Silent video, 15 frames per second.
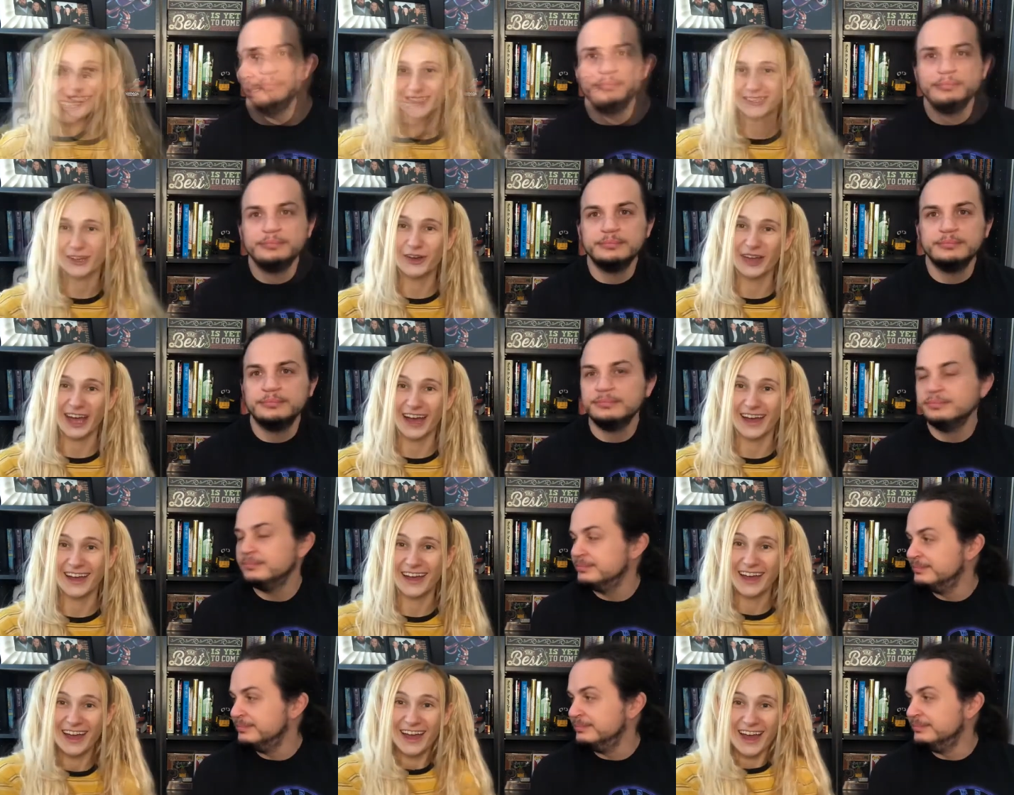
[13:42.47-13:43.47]
Speaker 1: So yeah,
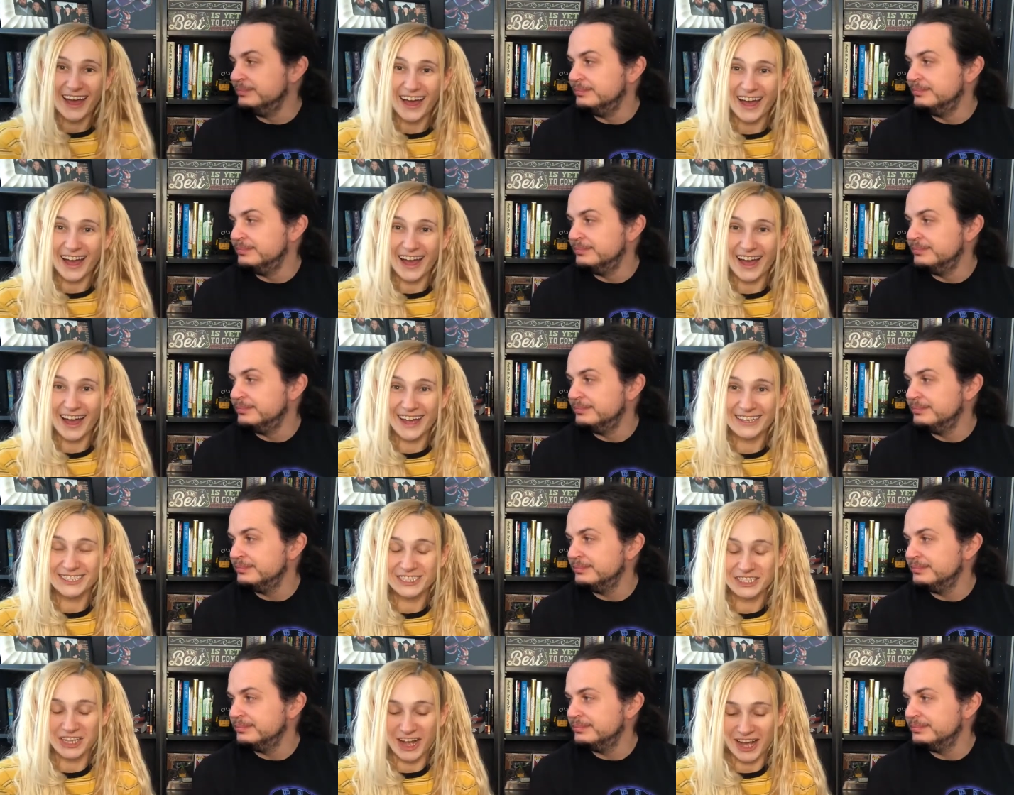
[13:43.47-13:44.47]
mm-hmm. I
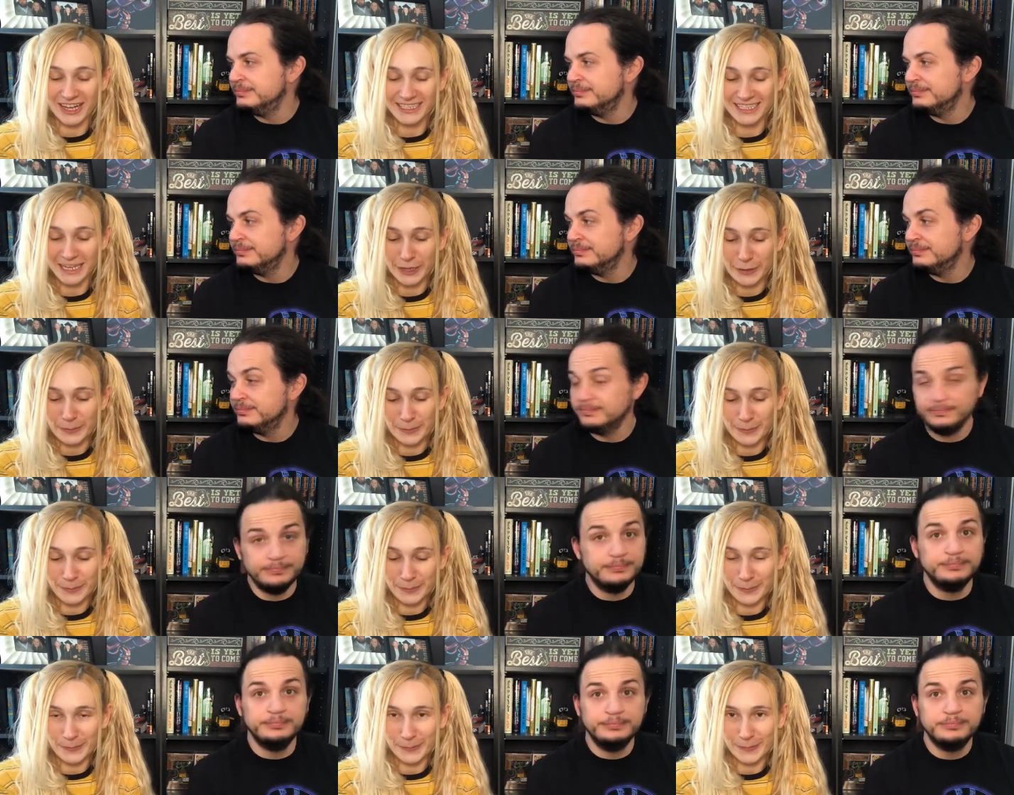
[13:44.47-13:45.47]
shocked him.
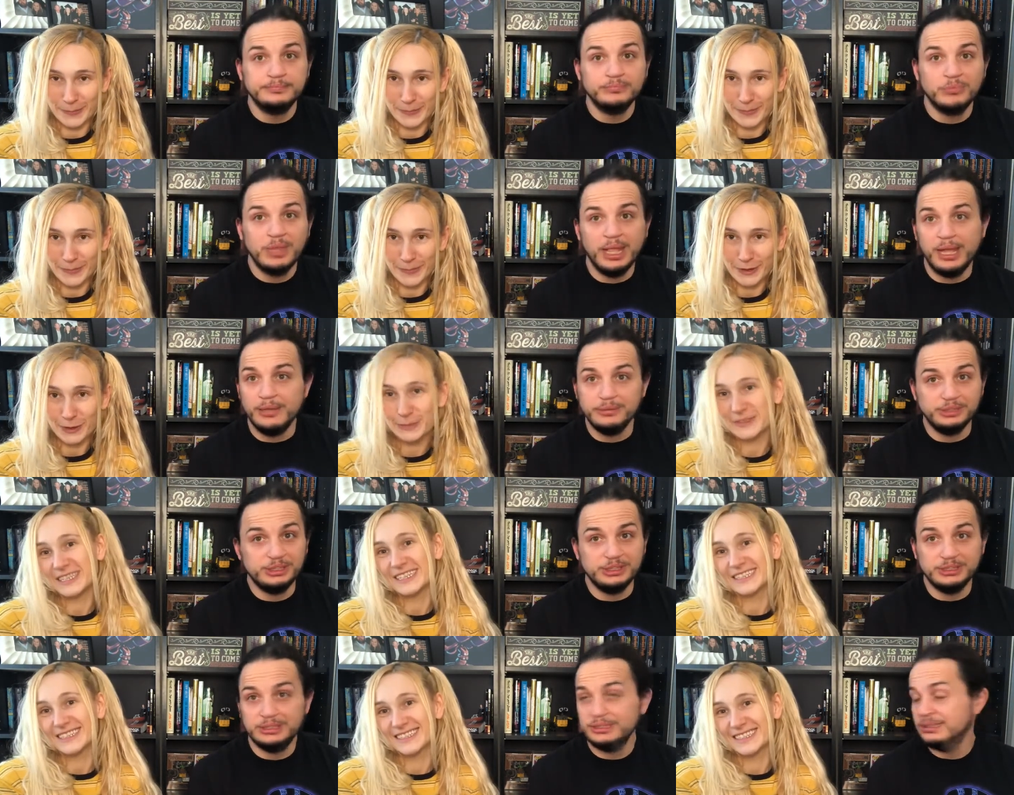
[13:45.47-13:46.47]
Mm-hmm.
Speaker 2: I was
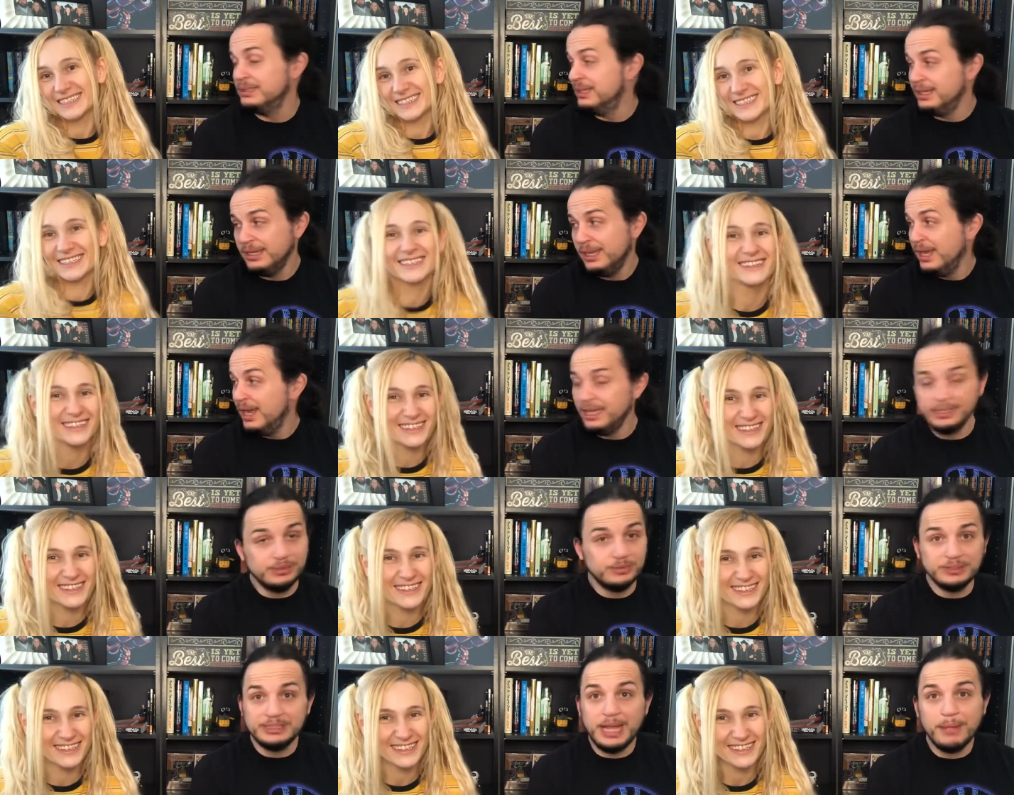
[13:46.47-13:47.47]
just I just
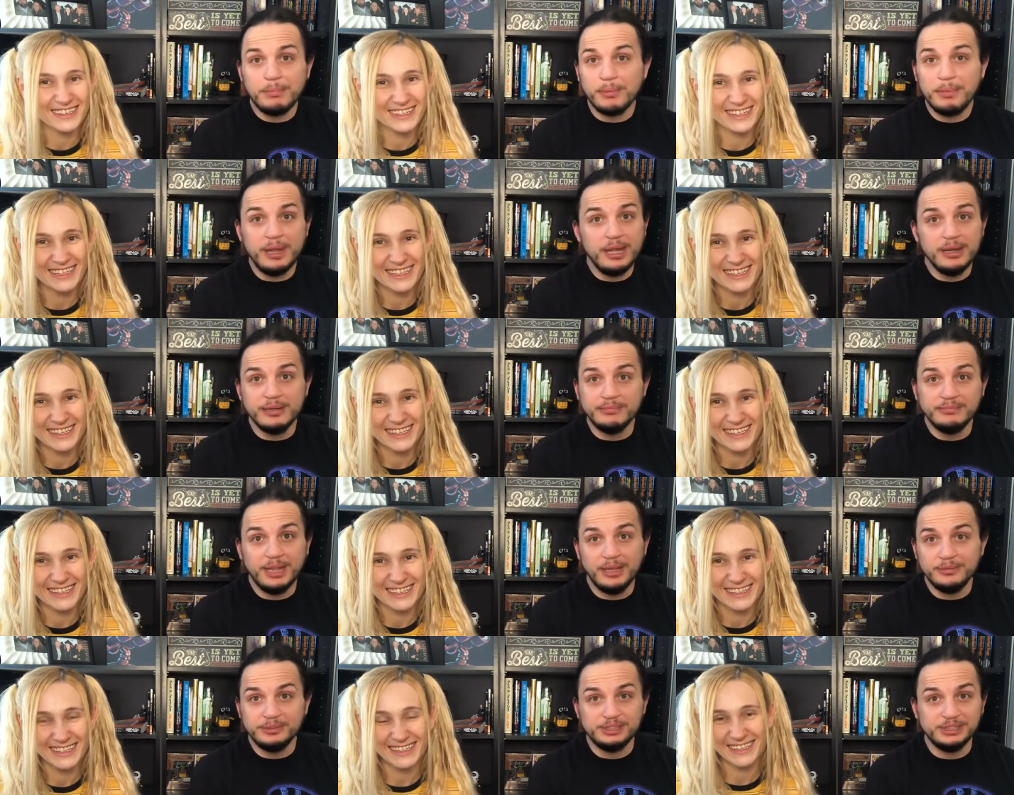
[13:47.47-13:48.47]
was not prepared. I
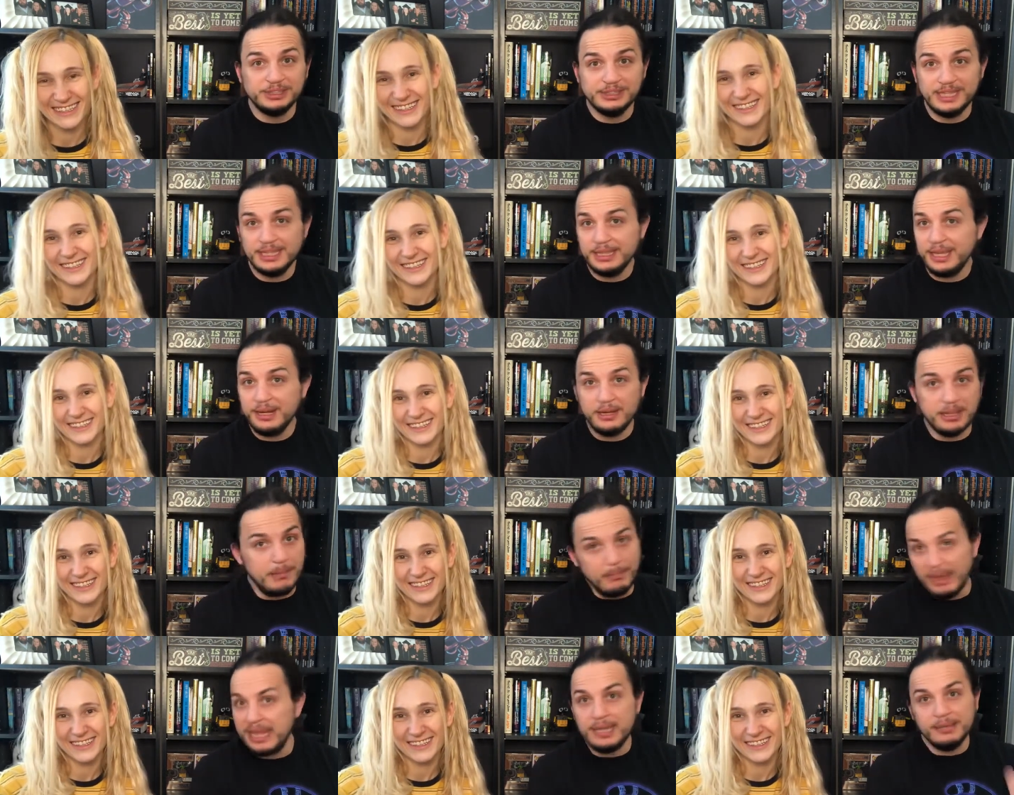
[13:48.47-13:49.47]
was just sitting there, and then
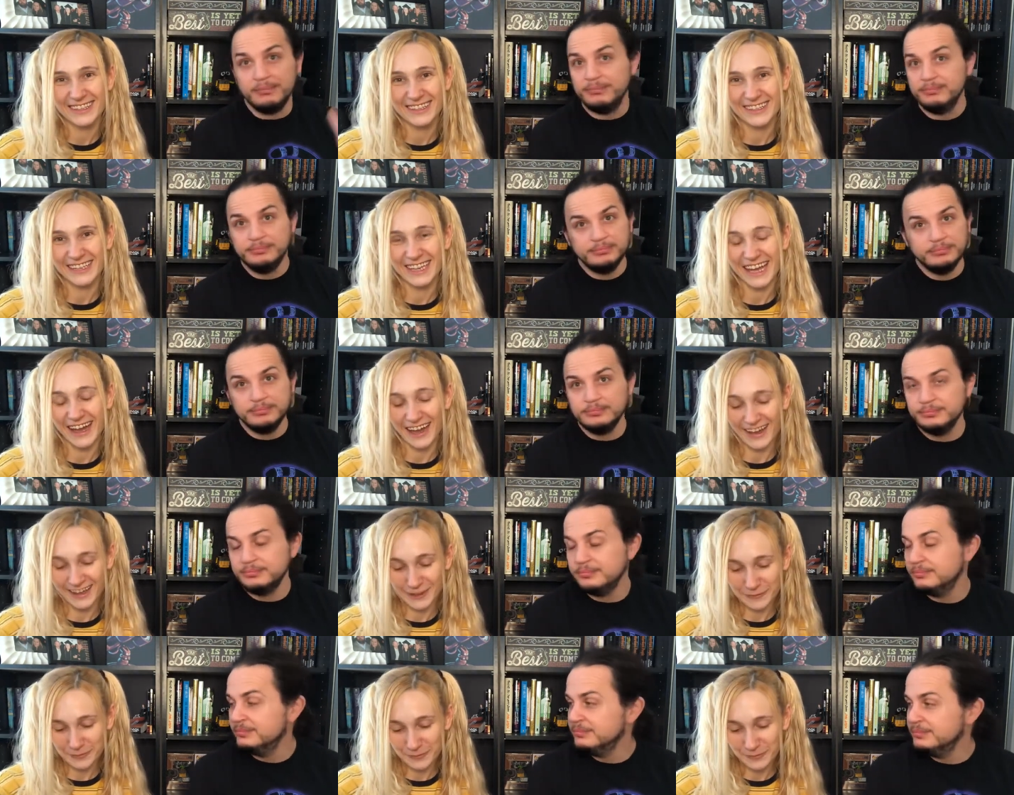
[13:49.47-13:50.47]
bam. Yeah.
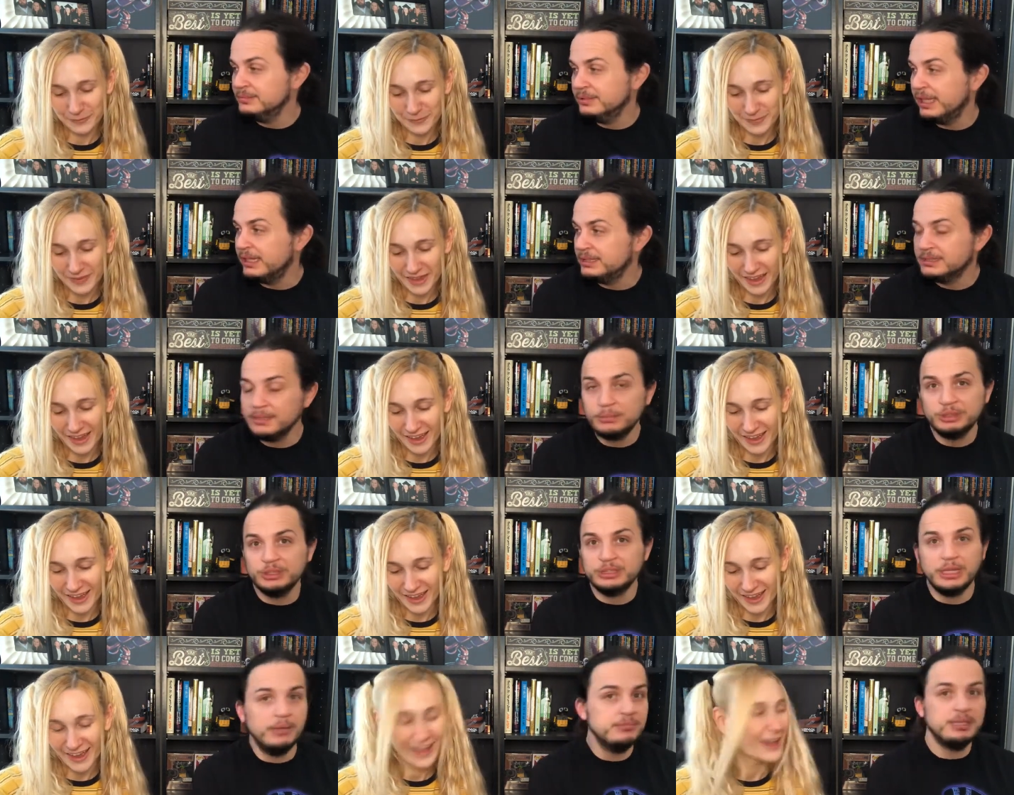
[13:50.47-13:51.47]
Like someone just
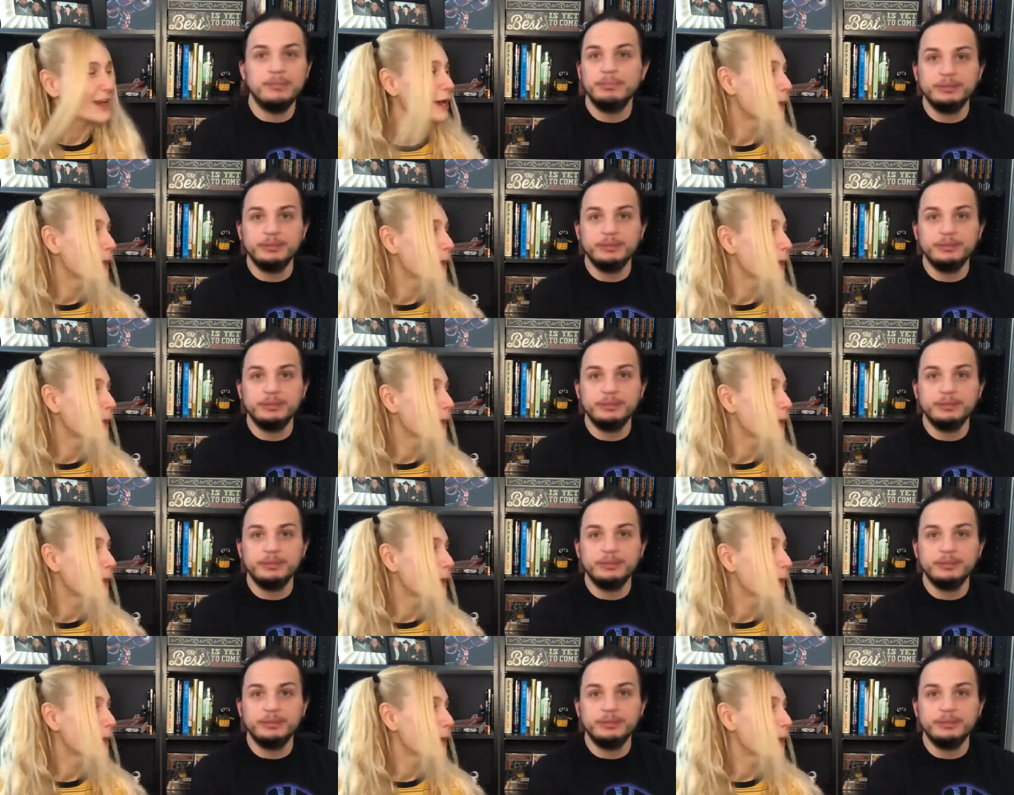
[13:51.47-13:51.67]
comes up and